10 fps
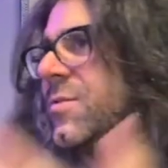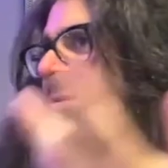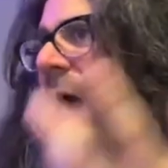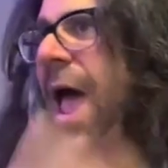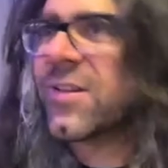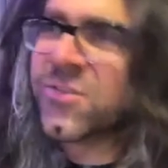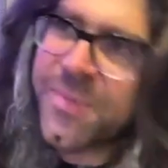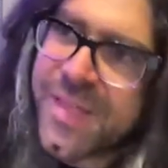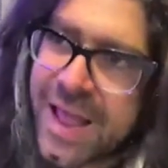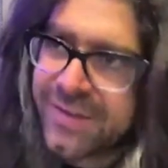ask
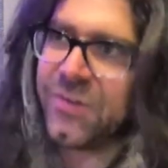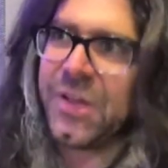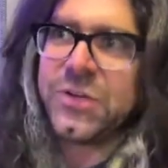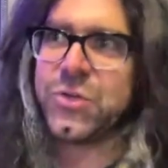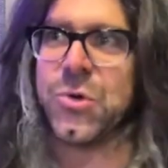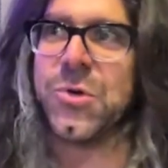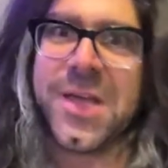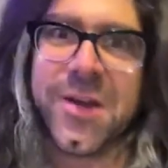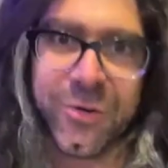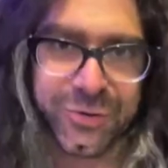me that in like 2
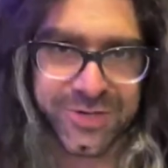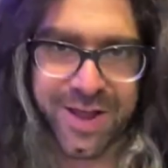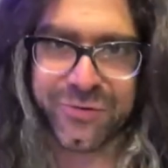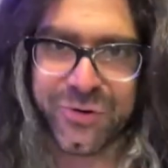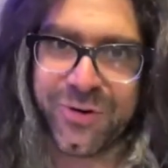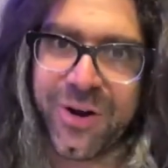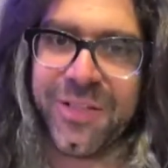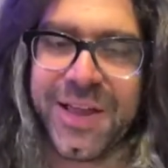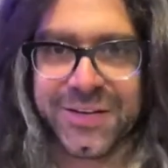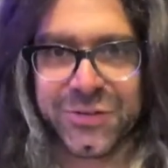years after our
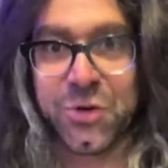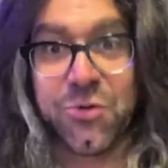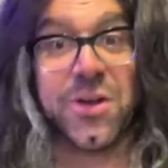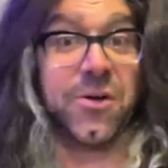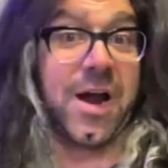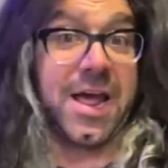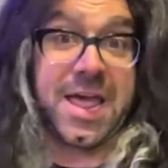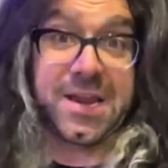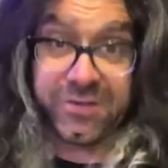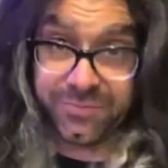like 2-year
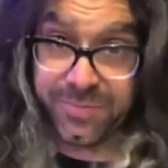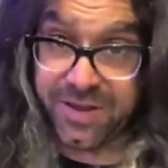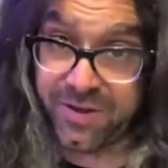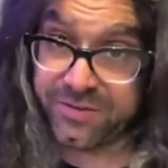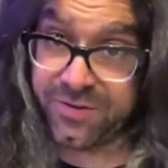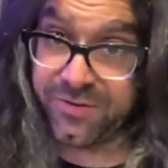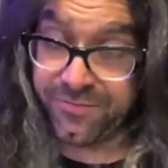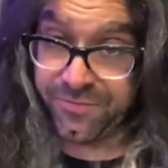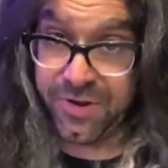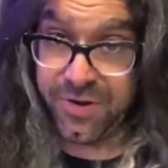hiatus because of,
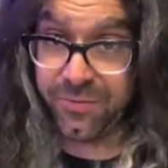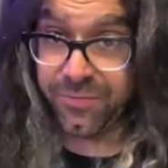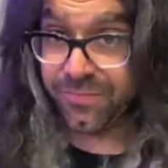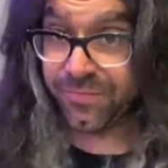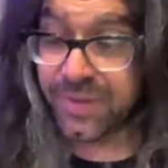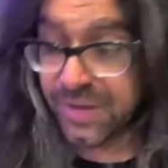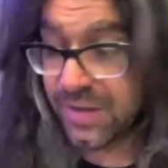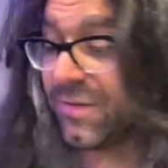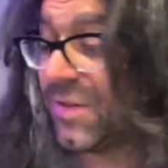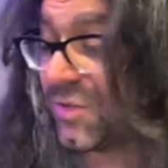
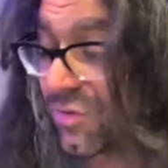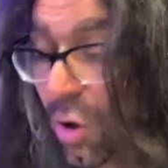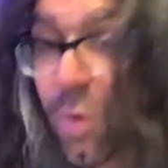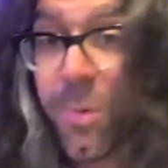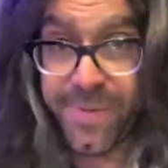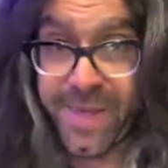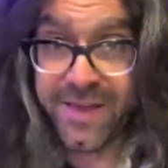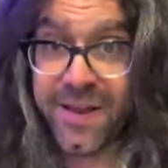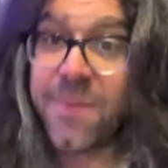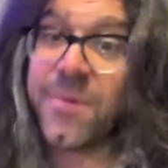this global
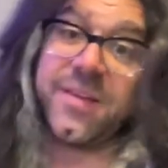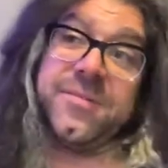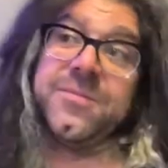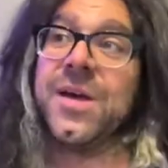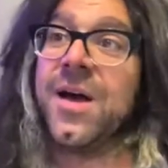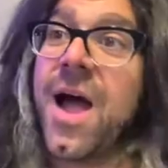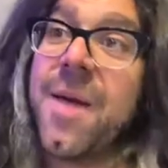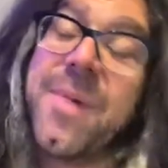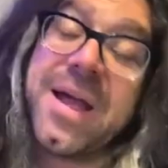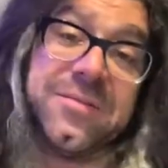pandemic. And I
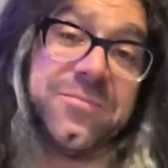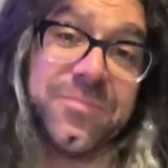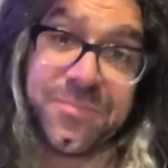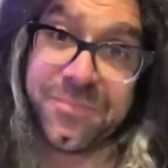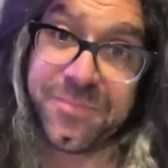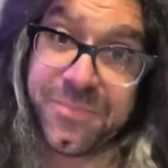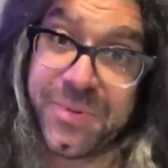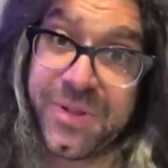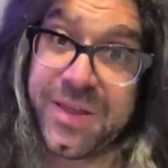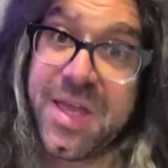might
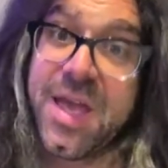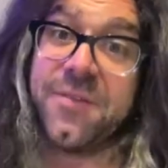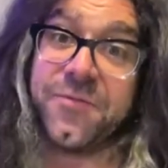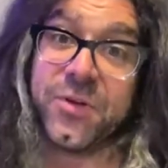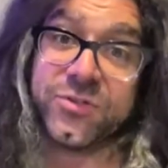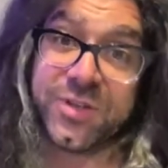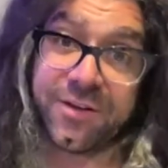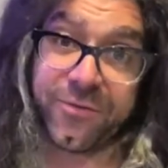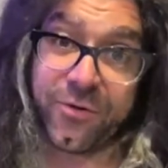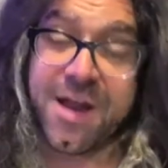be like, yeah, it feels like
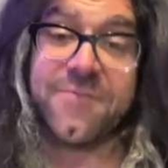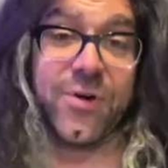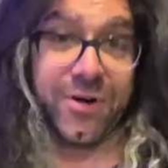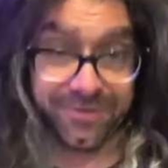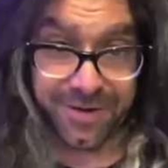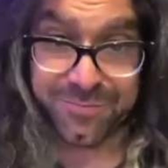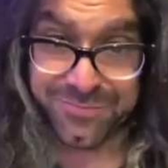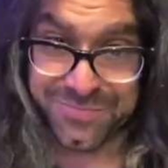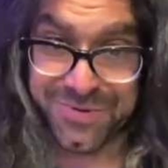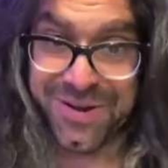forever.
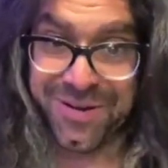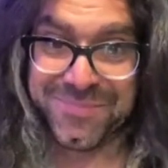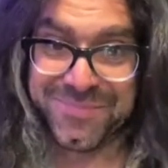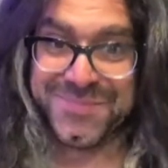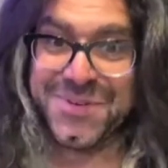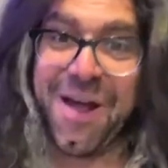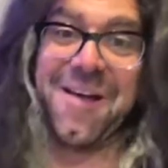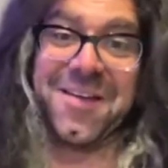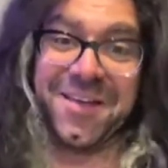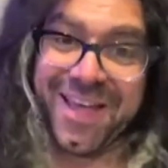I'm
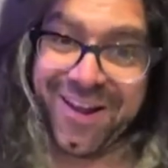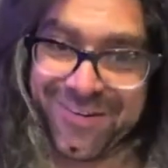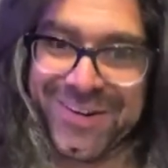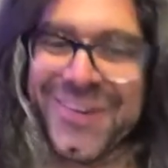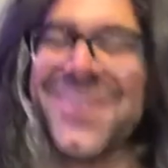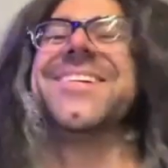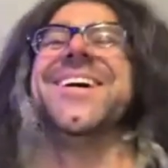dying out here. Yeah.